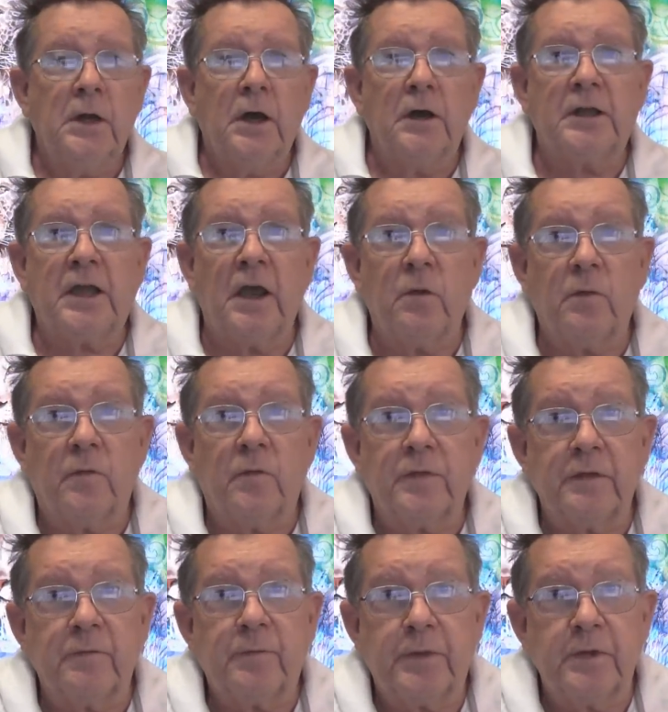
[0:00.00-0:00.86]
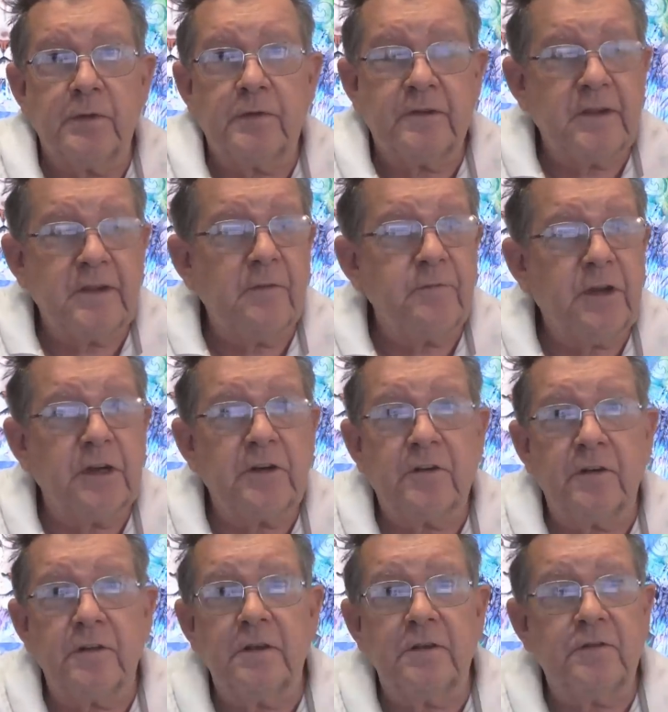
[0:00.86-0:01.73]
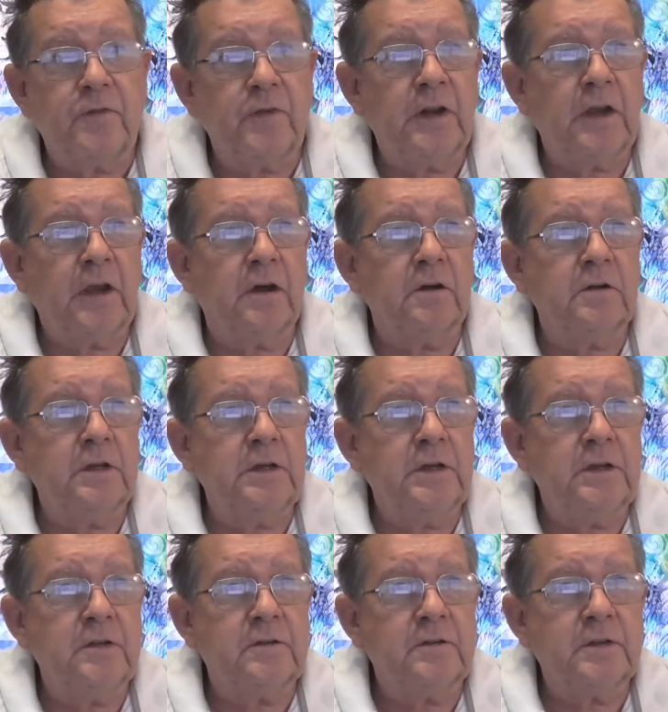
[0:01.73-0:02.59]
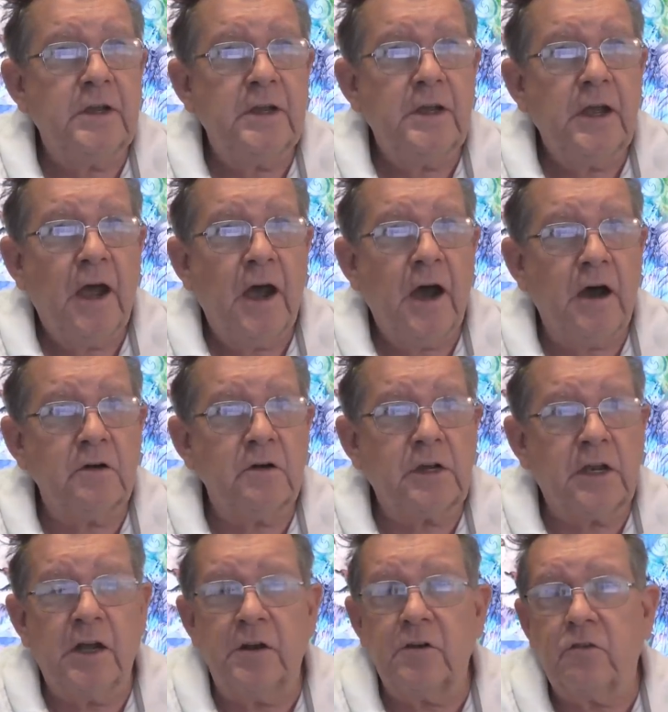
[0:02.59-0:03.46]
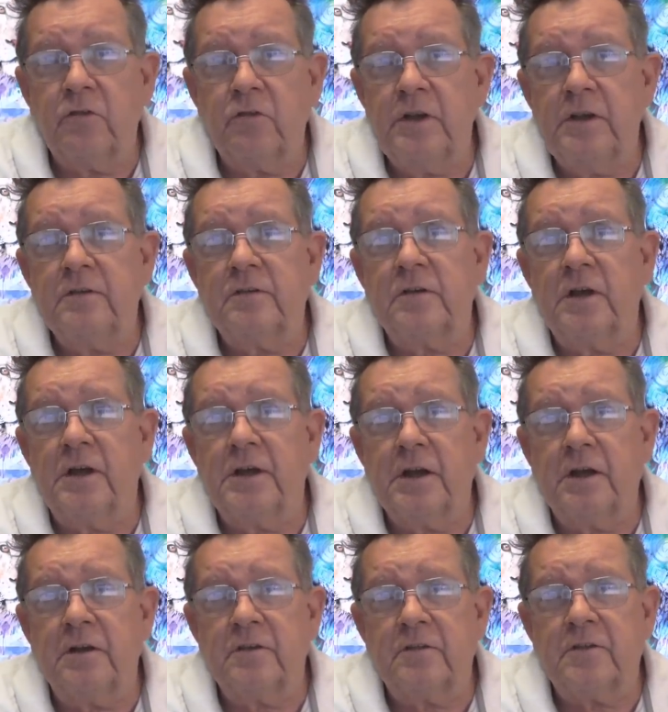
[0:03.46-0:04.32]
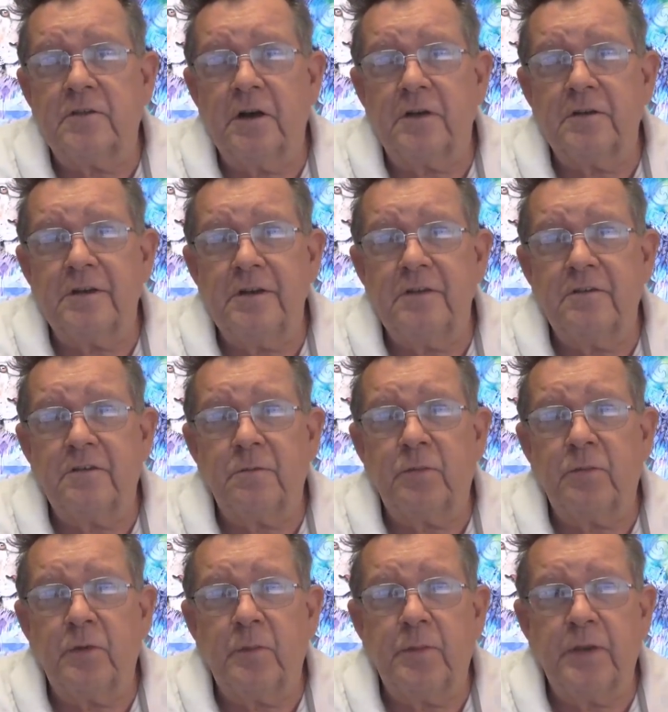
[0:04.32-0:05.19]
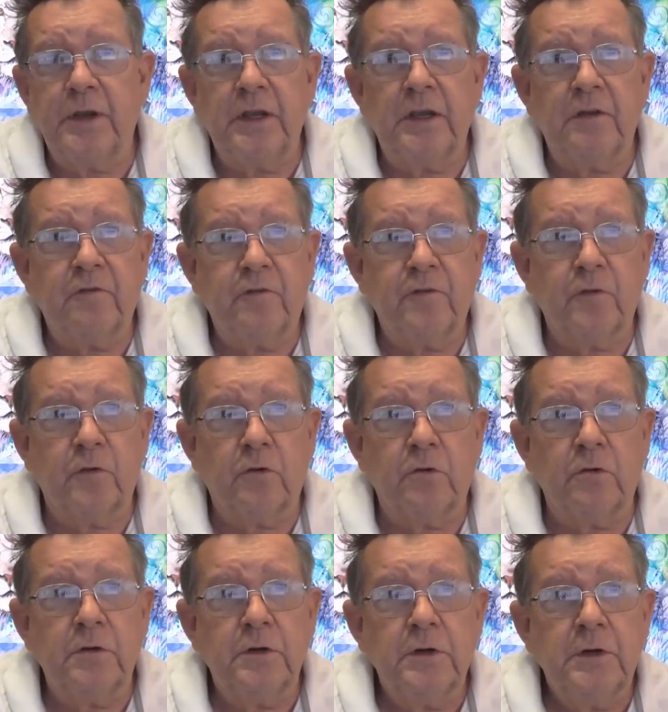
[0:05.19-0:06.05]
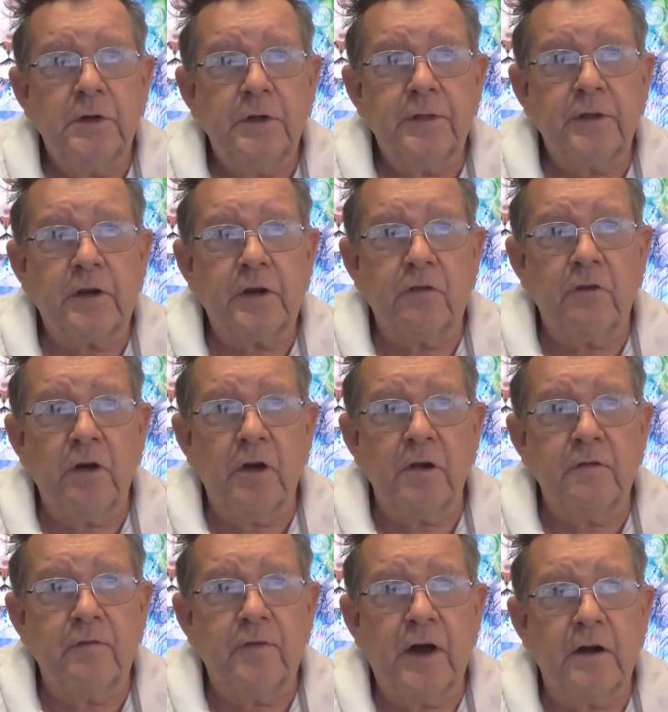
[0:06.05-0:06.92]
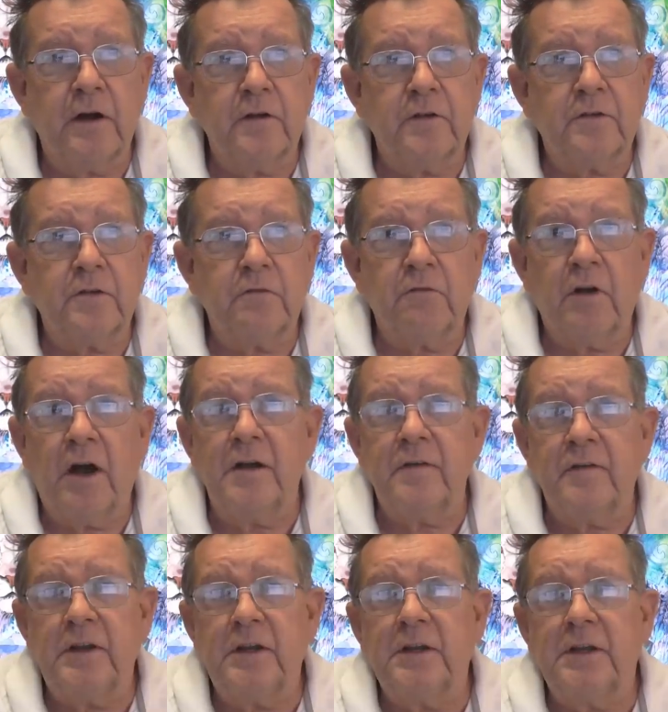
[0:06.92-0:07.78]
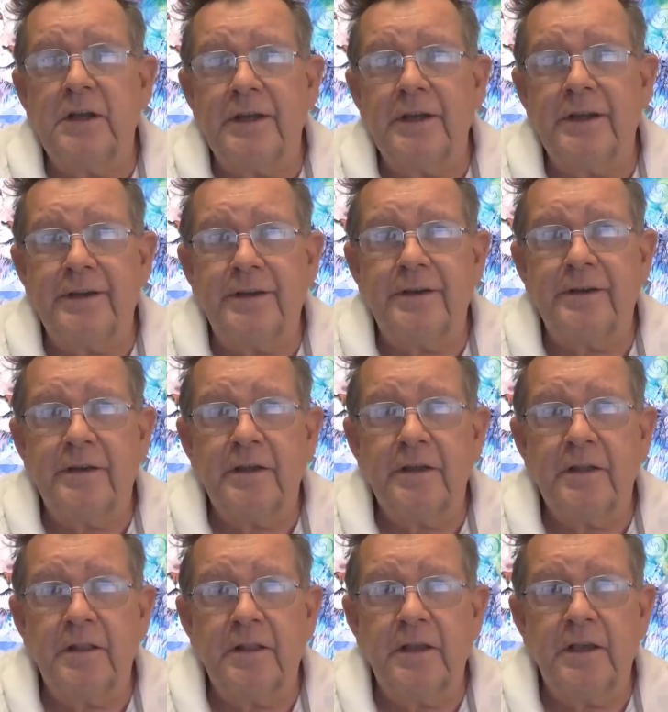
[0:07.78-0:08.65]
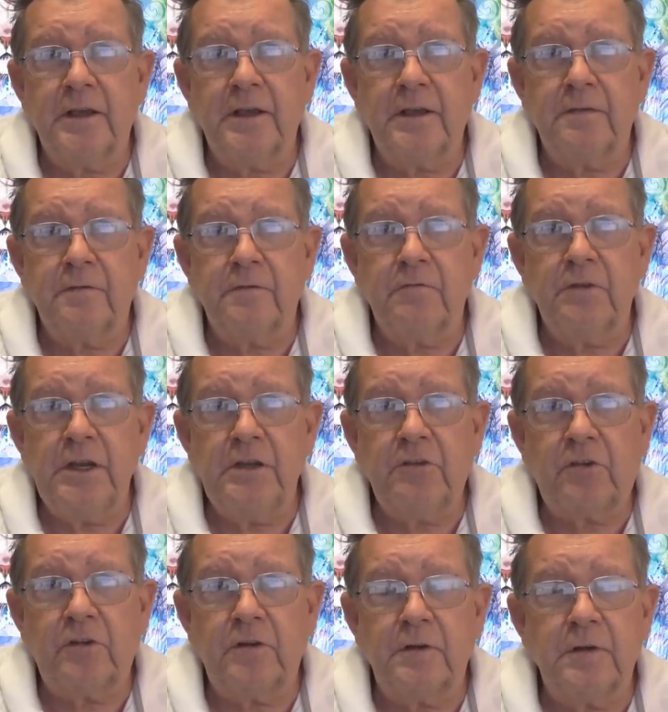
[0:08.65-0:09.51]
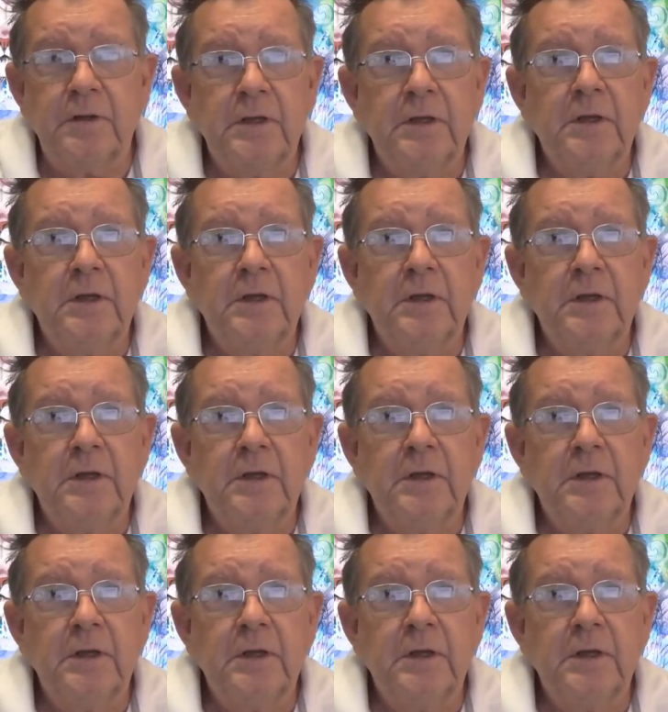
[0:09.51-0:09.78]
Okay, the subject of this video is how countries are now starting to prepare for the coronavirus arriving in their region.